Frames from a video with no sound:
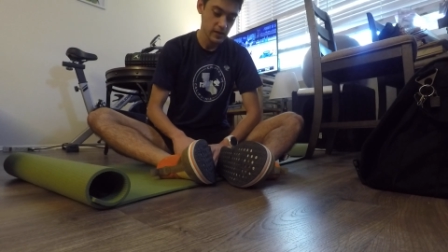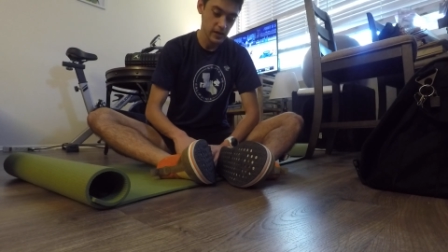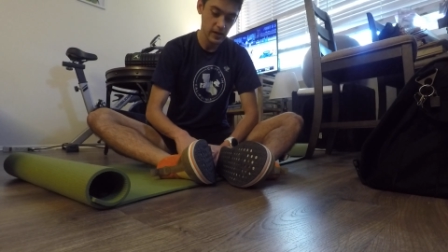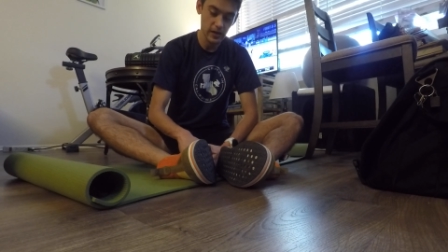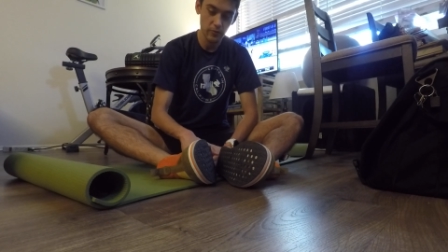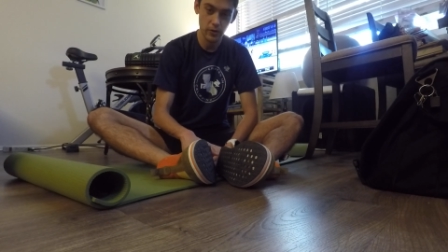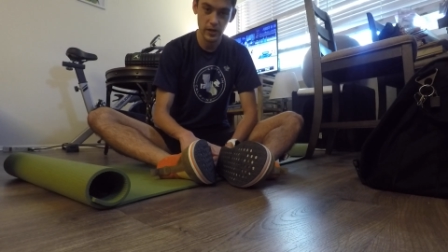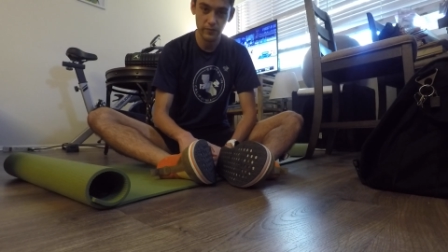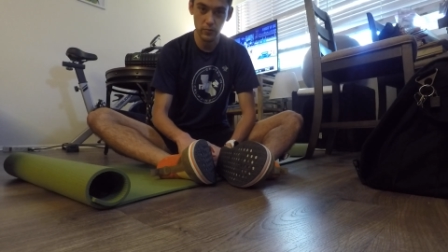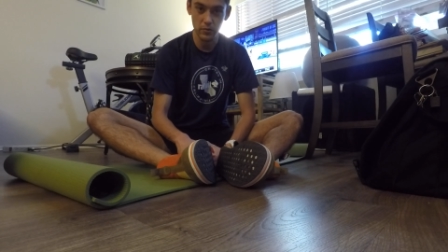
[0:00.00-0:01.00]
We're going to
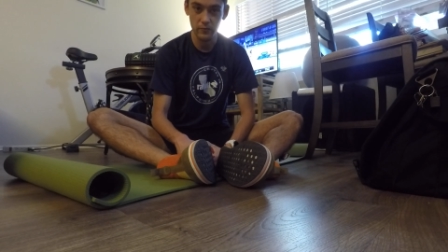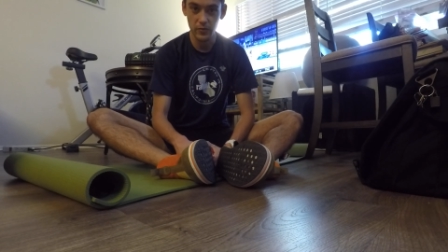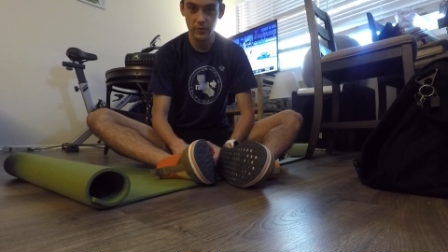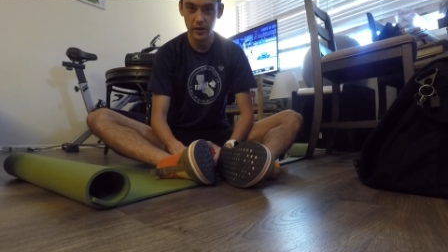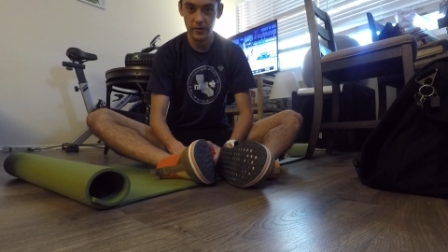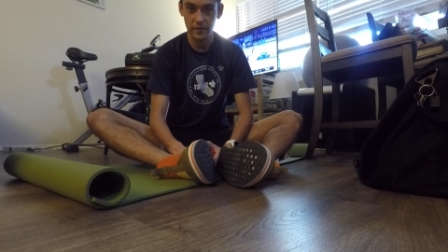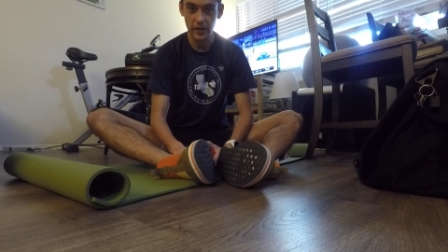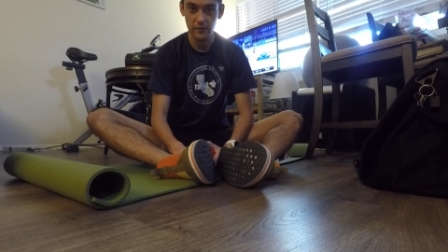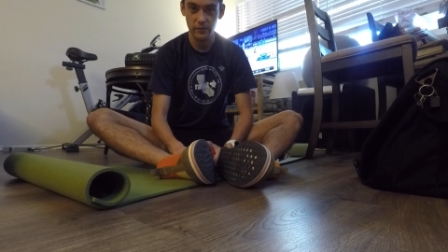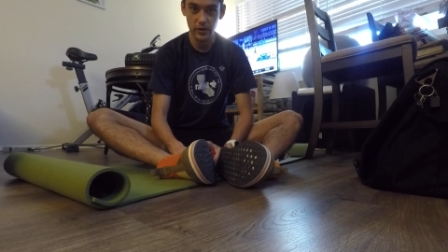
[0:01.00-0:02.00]
have a review out on
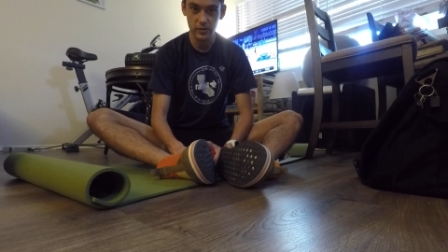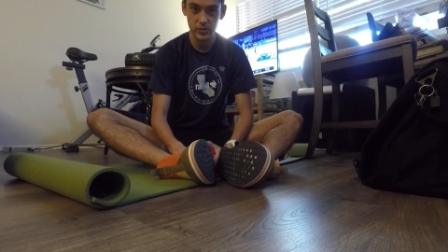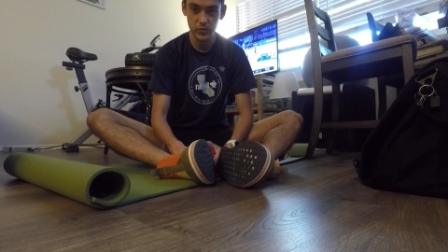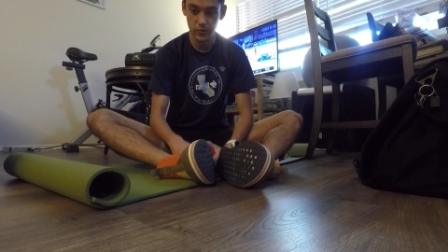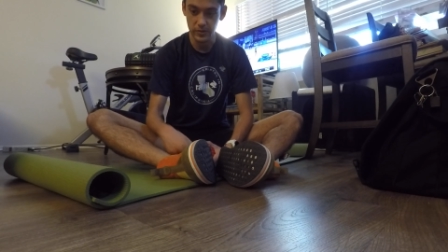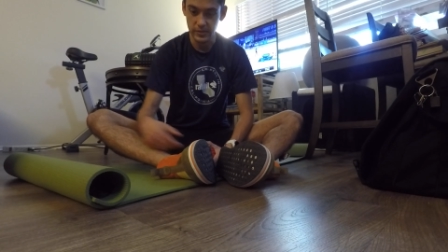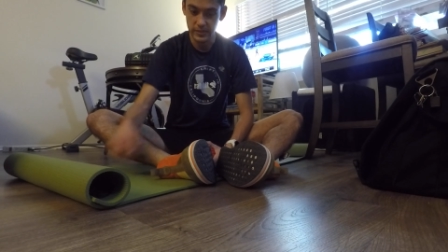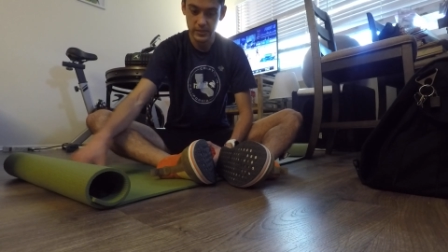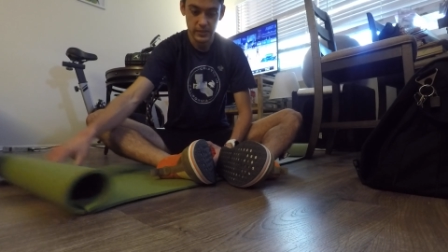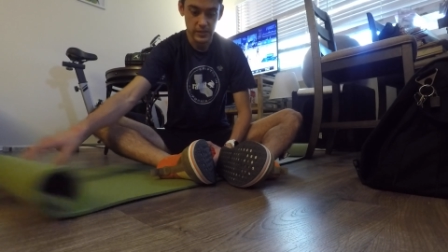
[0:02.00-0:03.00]
that very shortly.